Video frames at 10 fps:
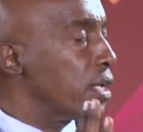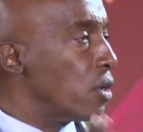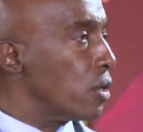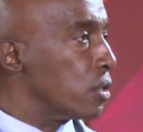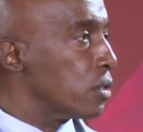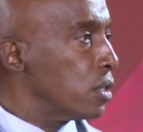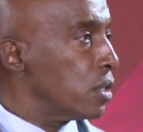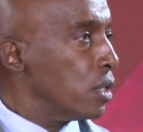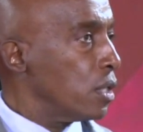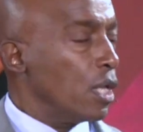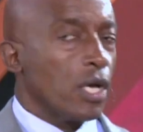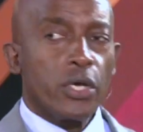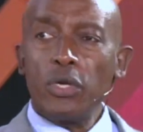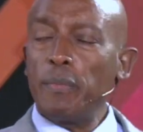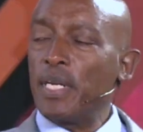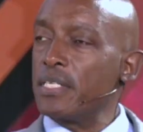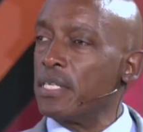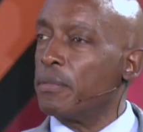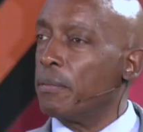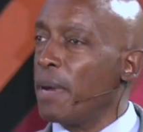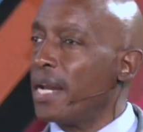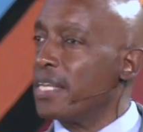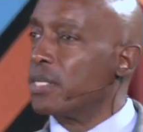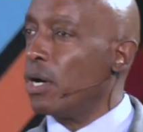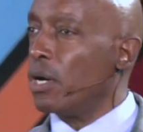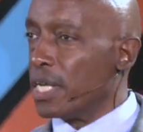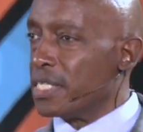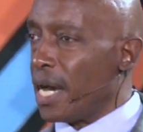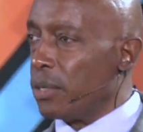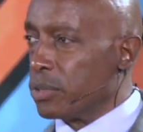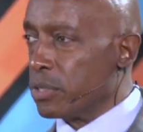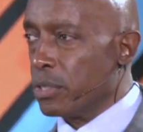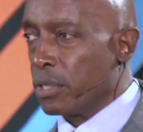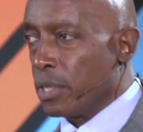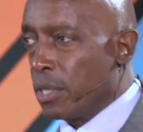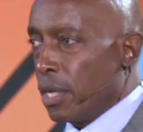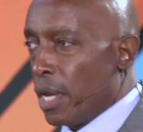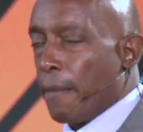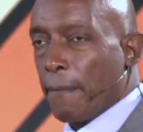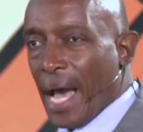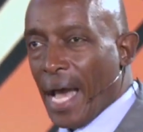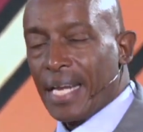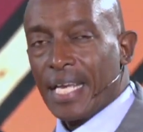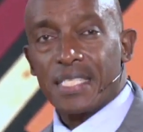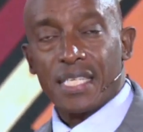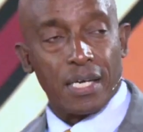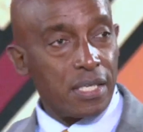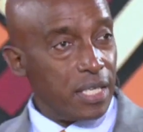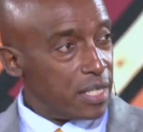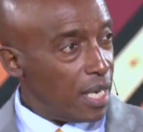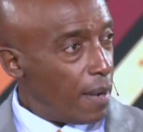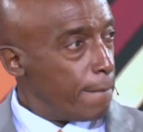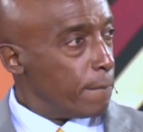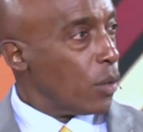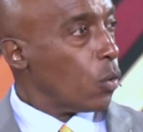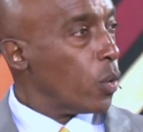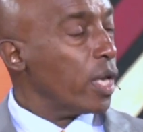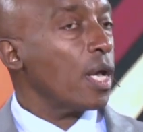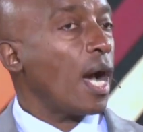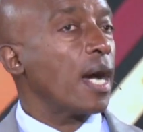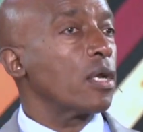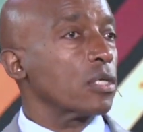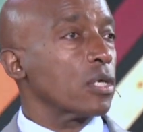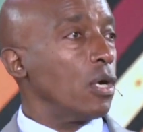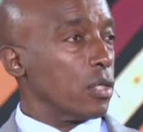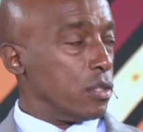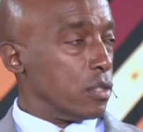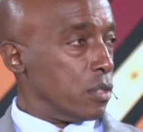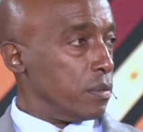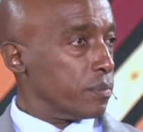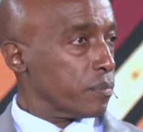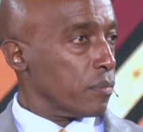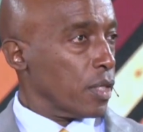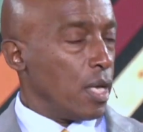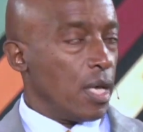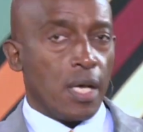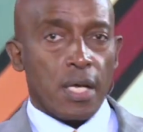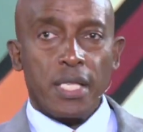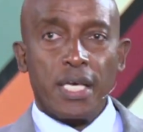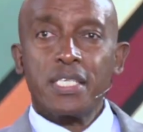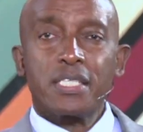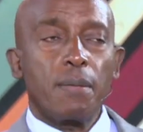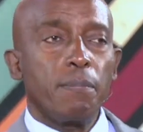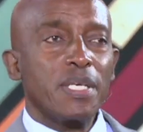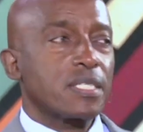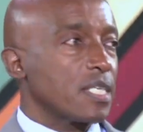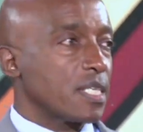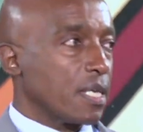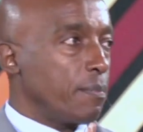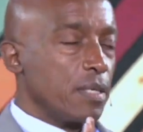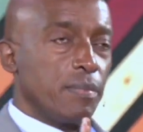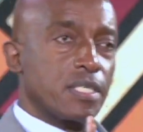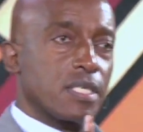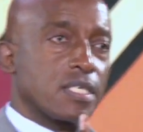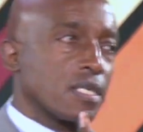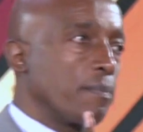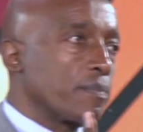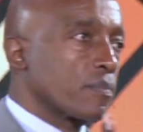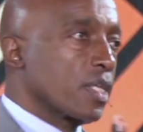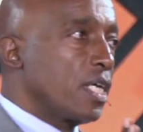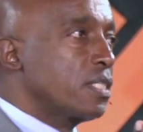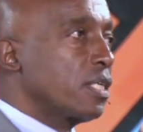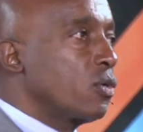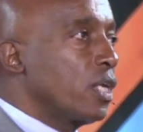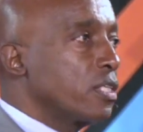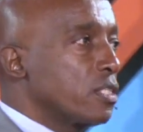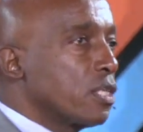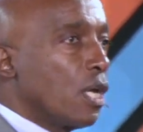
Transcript: wrong. Humanism, man is God, is out. Man is a creature, we are not gods. The Eastern mysticism, Eastern religions,